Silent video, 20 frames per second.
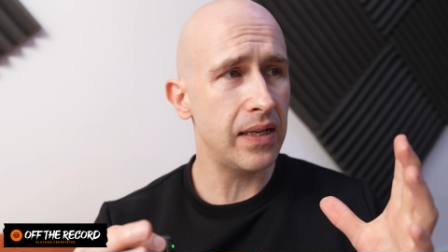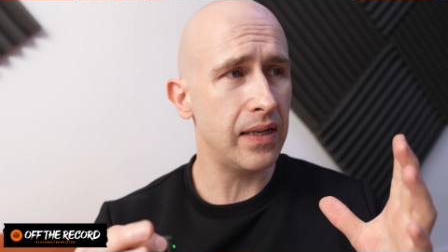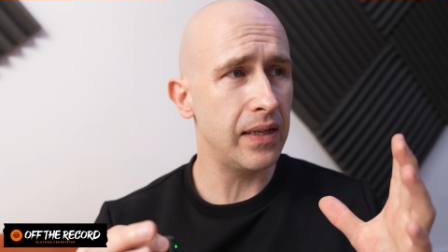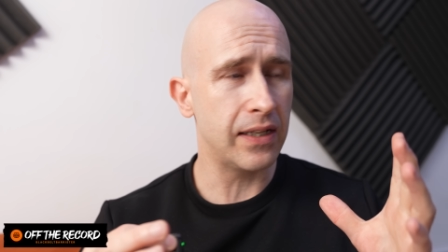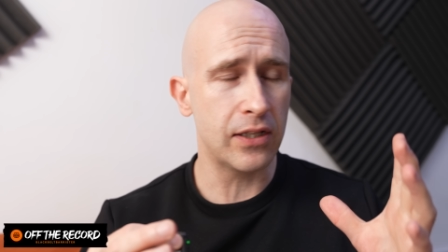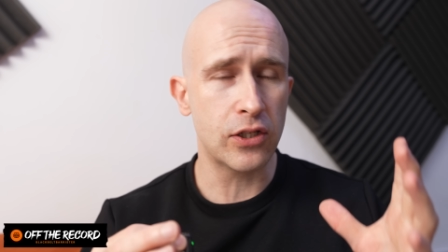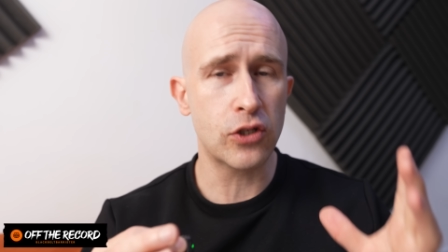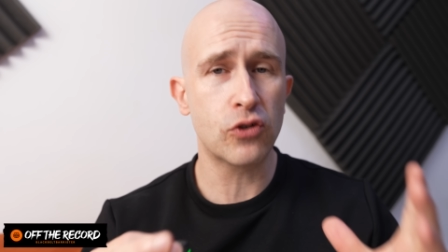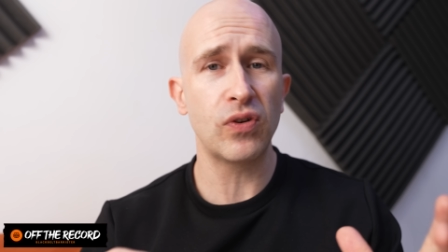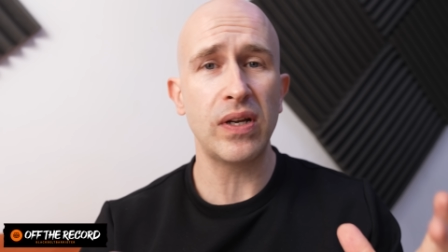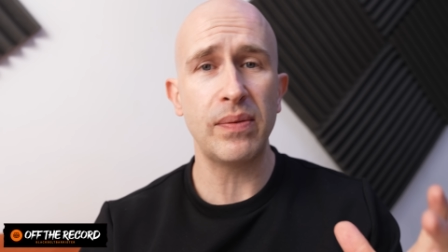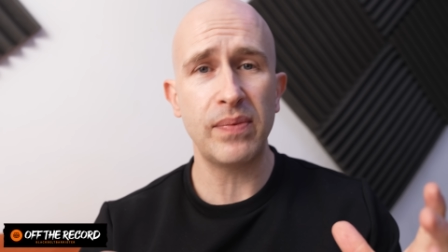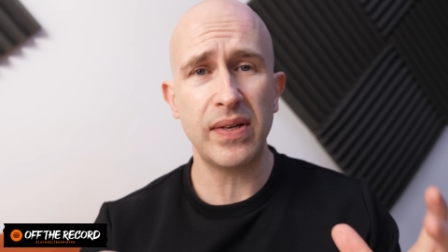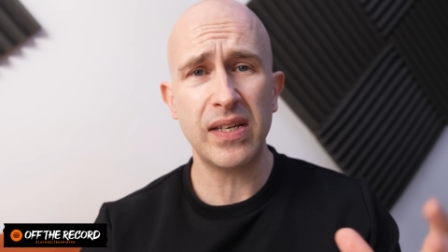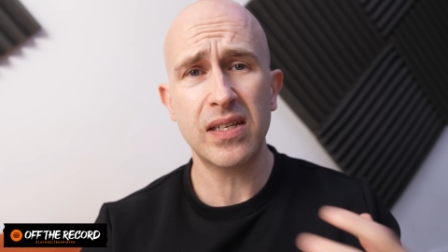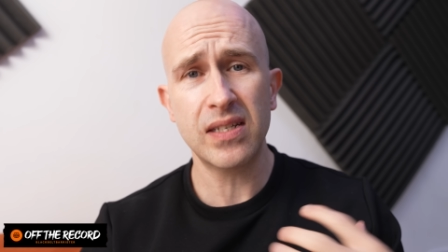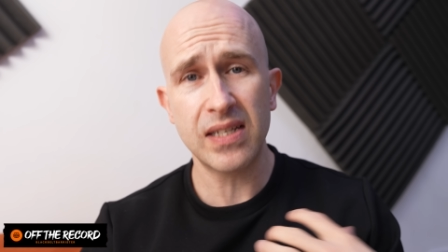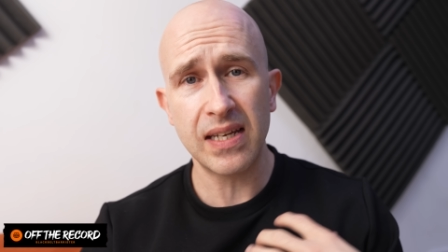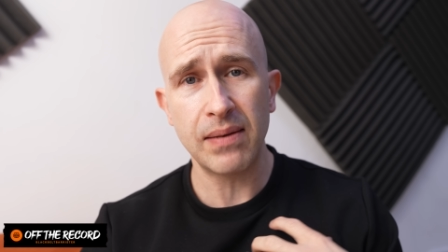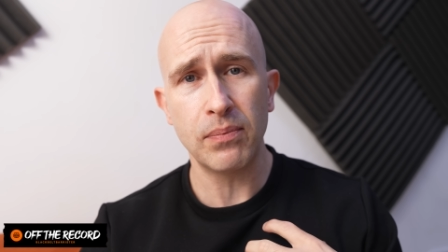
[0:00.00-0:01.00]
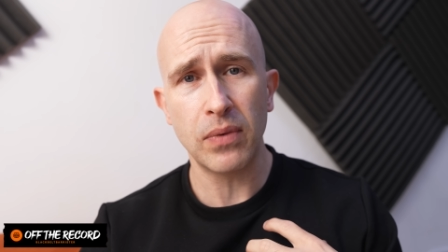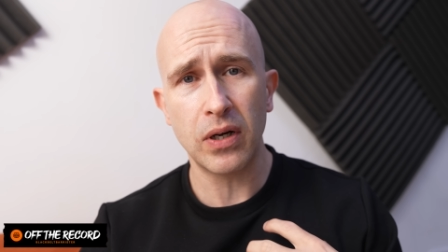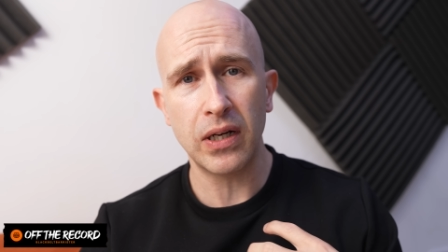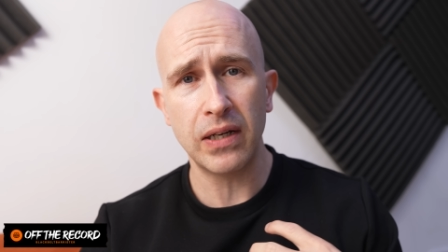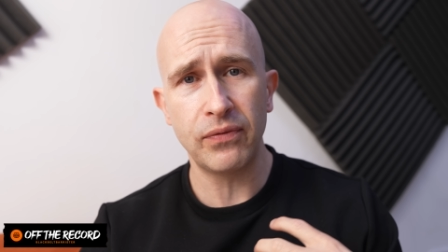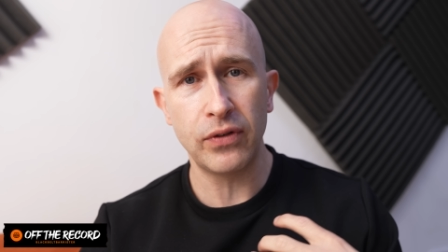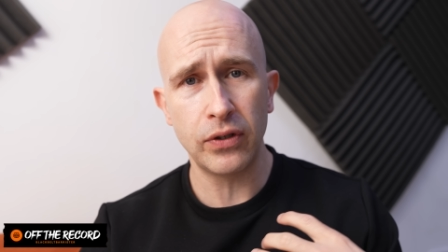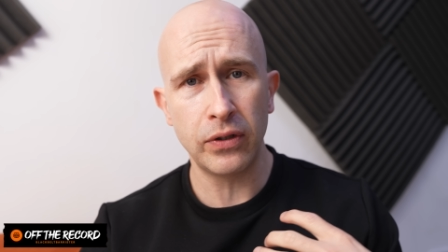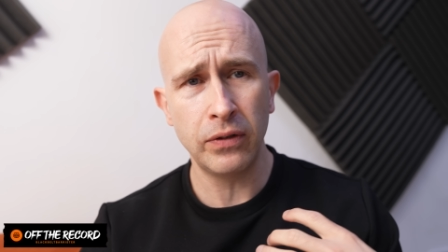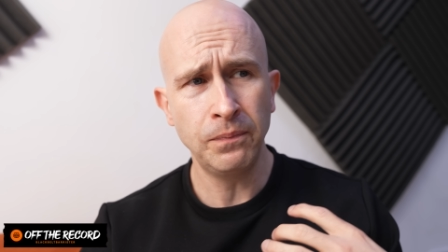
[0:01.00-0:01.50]
extremists, in
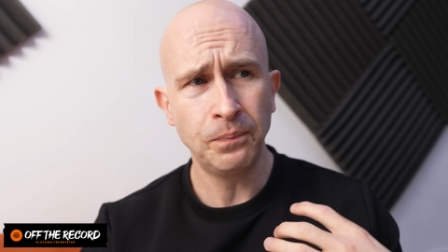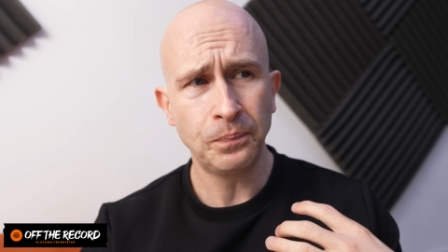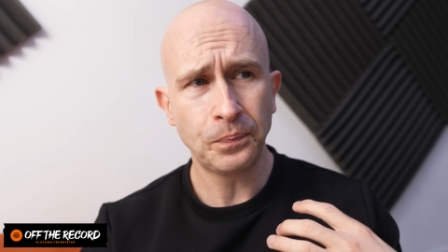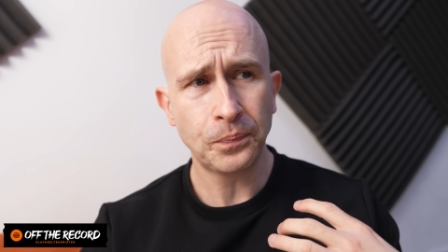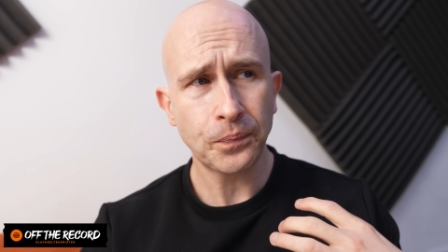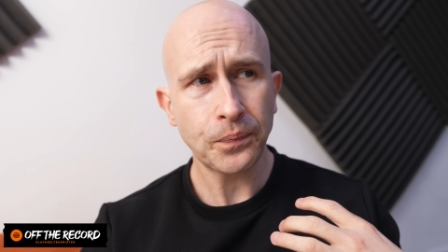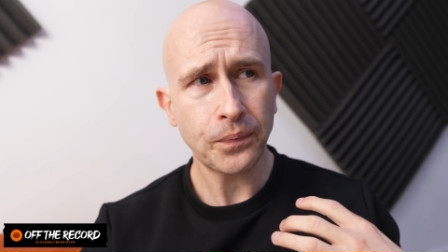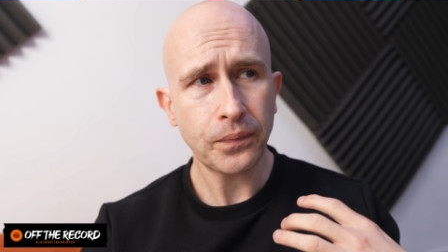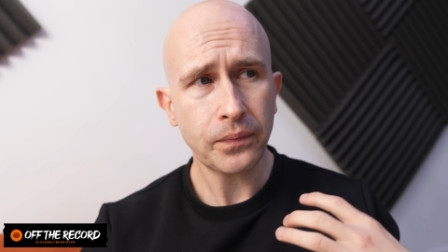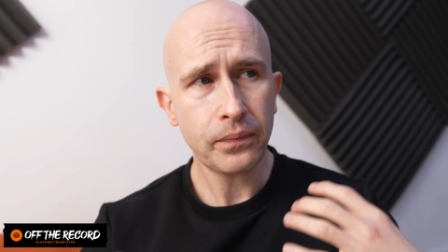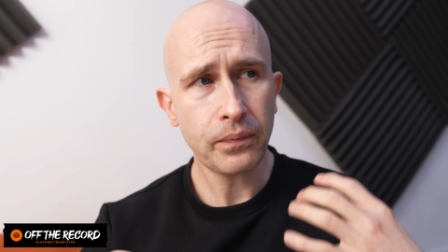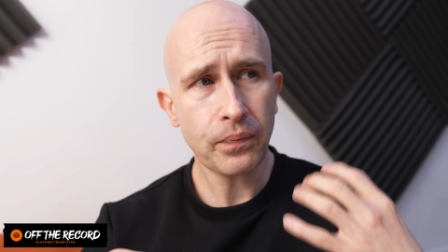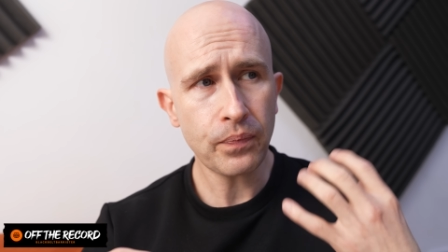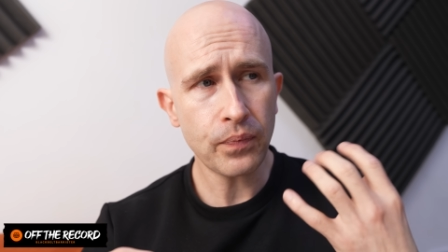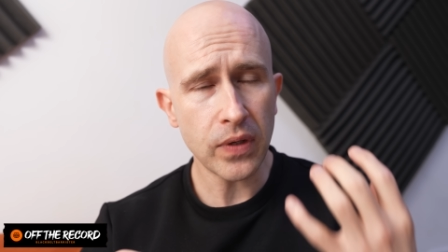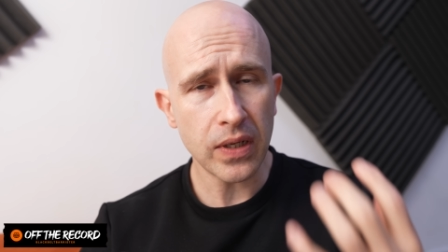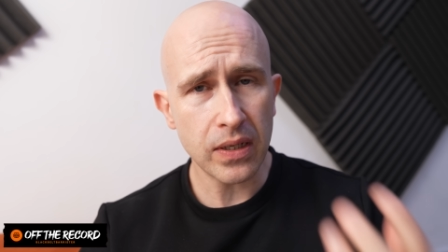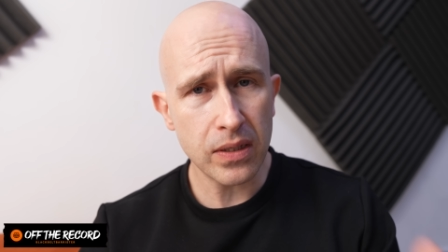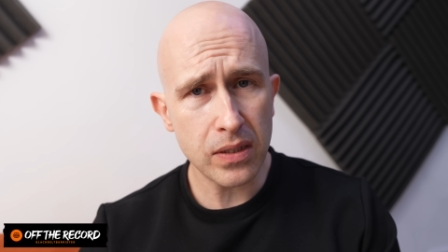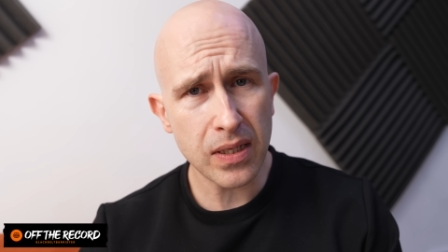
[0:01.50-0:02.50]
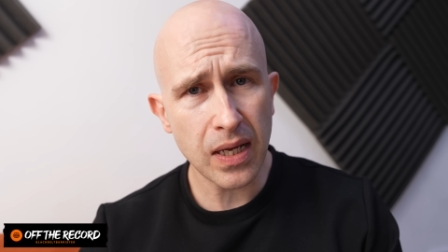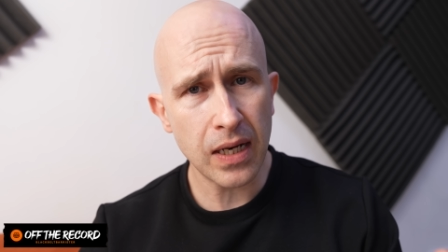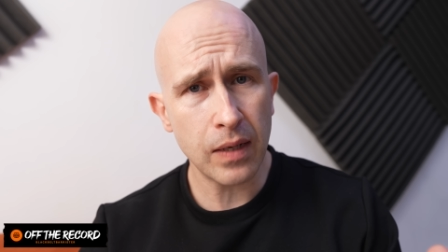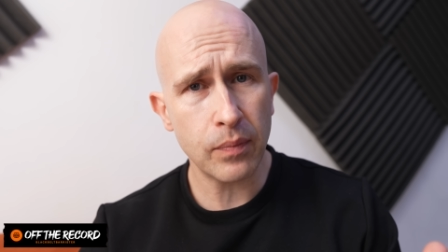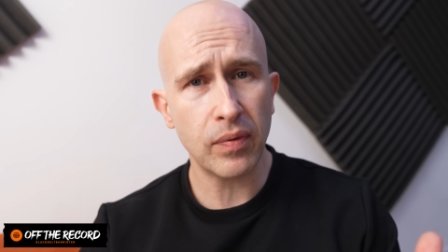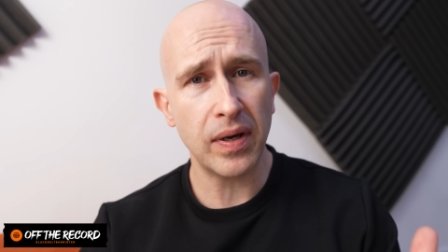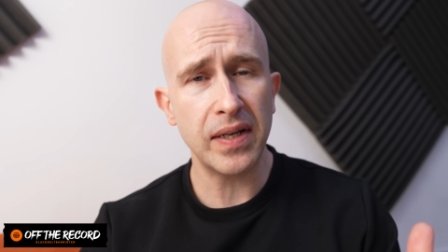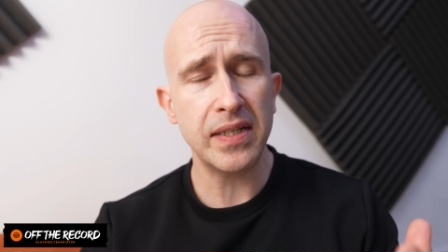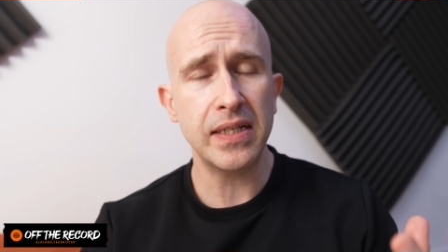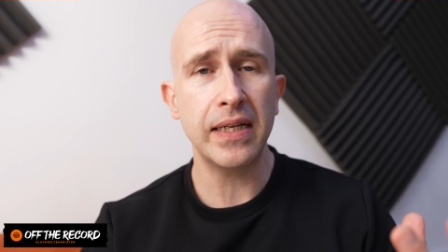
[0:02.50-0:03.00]
my view,
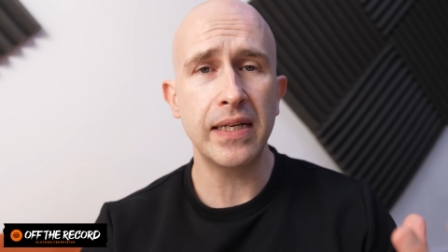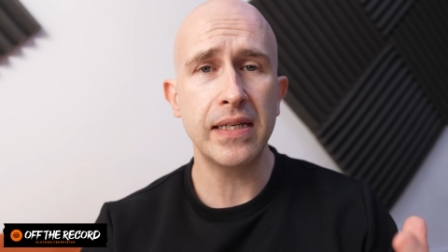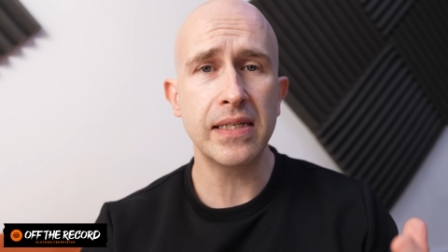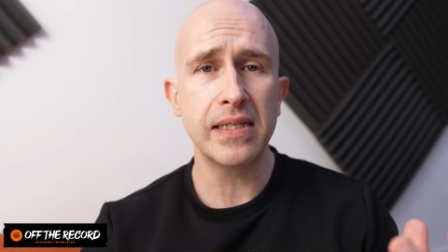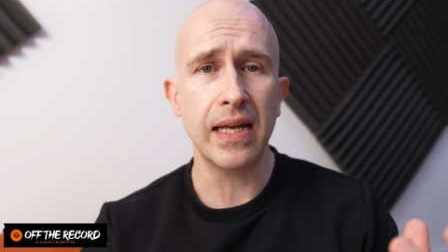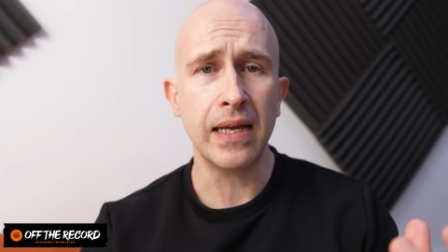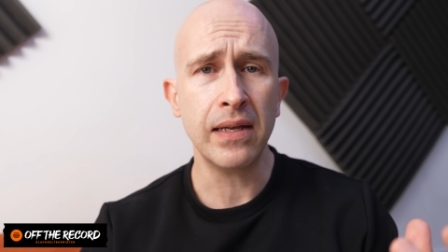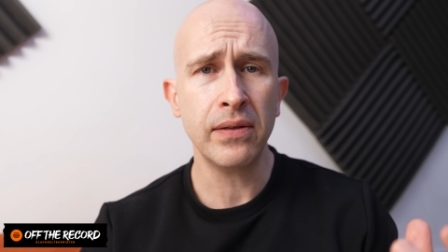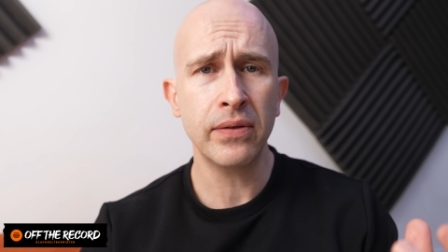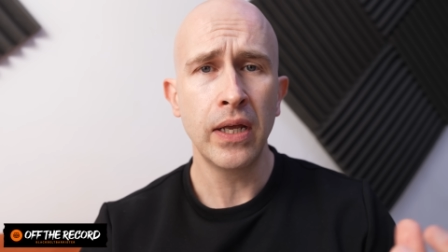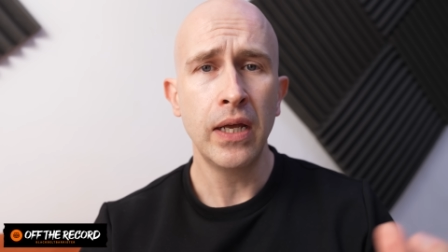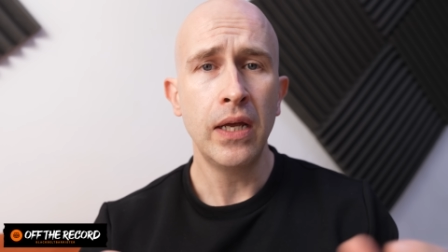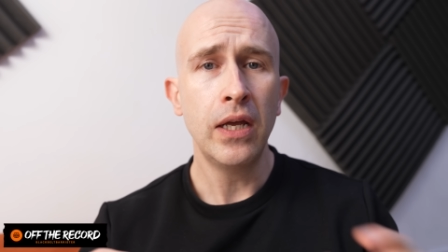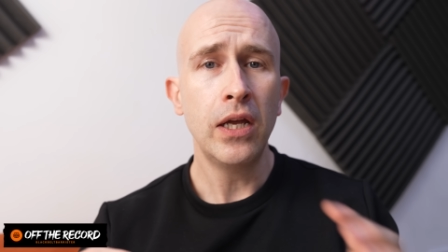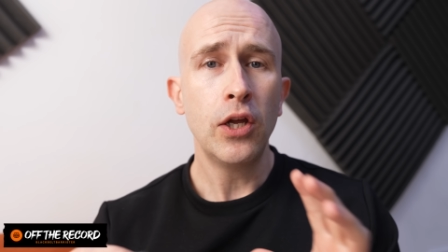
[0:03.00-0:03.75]
celebrating his death.